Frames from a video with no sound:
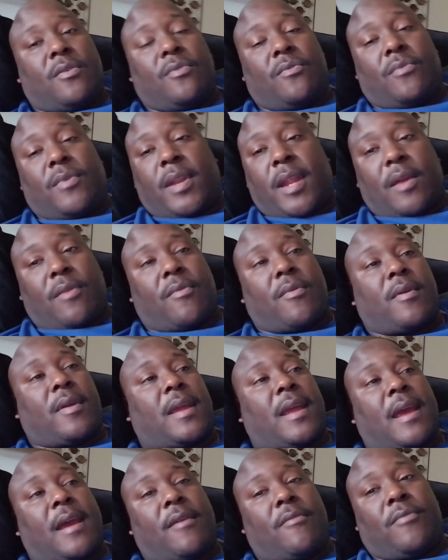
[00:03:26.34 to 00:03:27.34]
where they
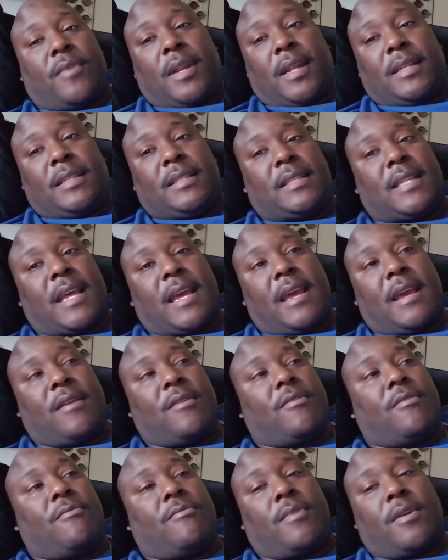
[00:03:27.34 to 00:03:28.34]
work at, where they stay,
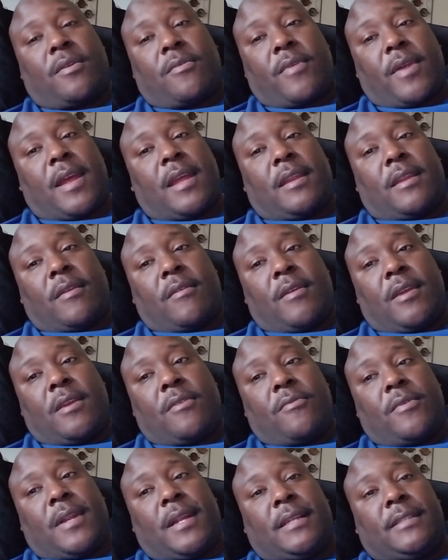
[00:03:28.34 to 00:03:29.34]
or what grade they're
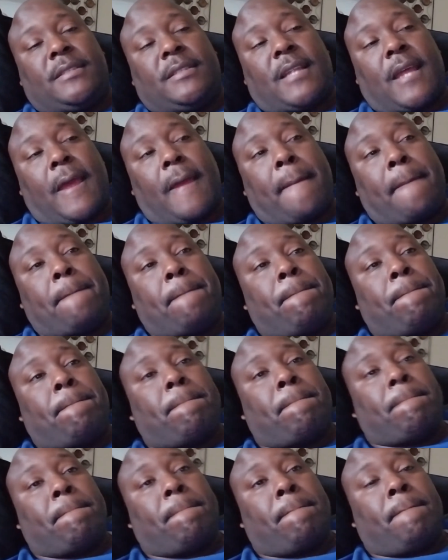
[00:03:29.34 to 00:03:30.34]
in, where they stay.
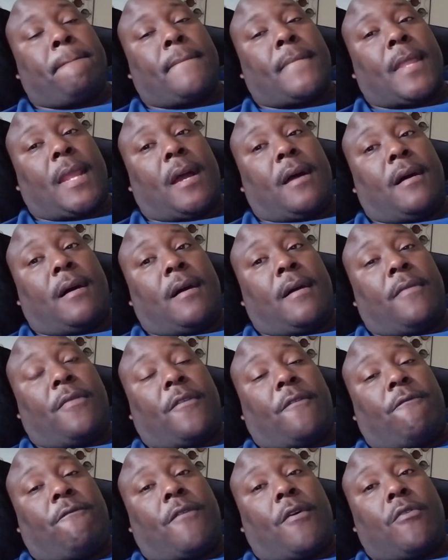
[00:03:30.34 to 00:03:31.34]

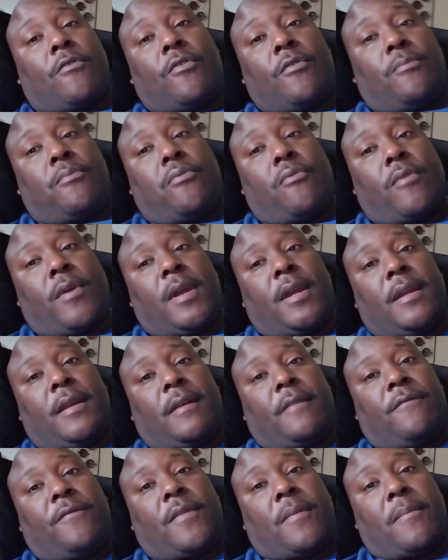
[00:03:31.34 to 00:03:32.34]
The focal point
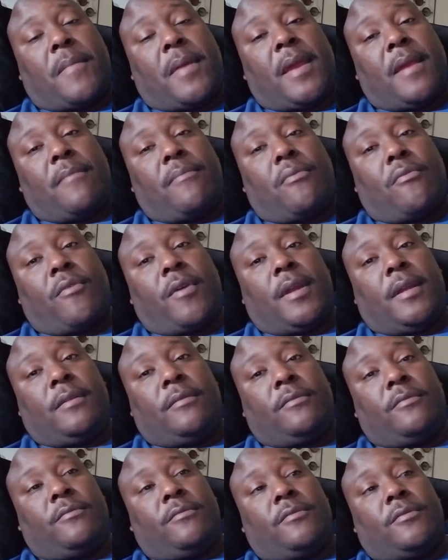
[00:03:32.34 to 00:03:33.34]
of the main point.
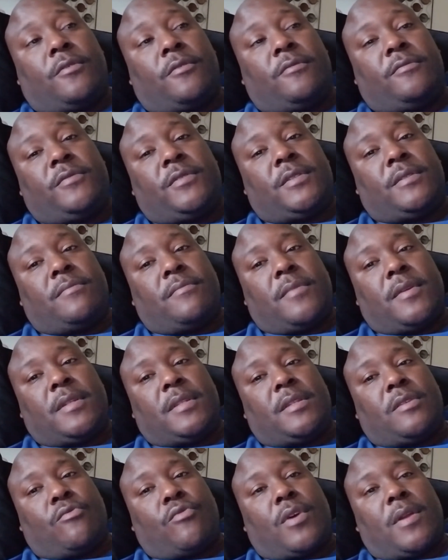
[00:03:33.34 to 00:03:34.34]

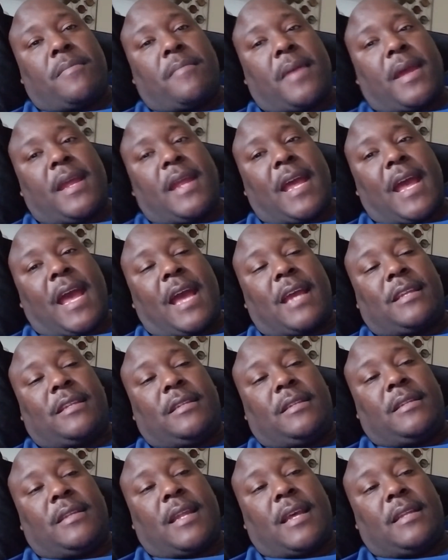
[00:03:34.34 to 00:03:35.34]
Is it one main
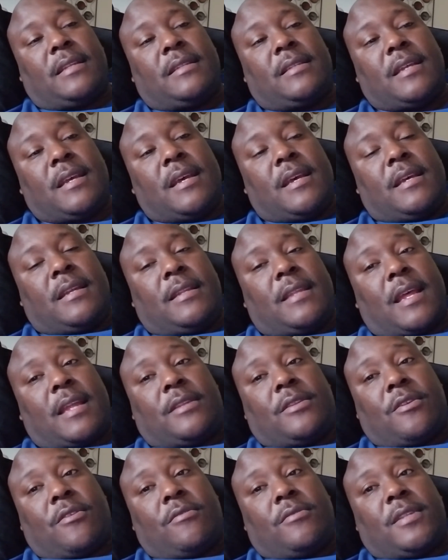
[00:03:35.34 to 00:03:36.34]
action that
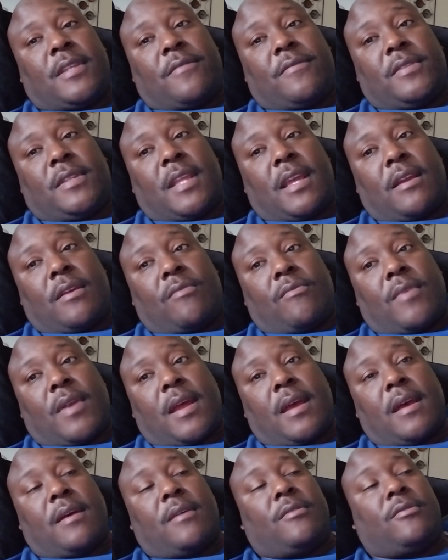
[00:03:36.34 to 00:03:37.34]
turns everything
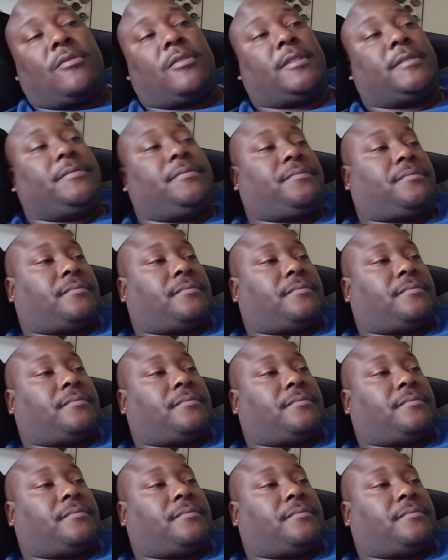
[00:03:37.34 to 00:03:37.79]
around, or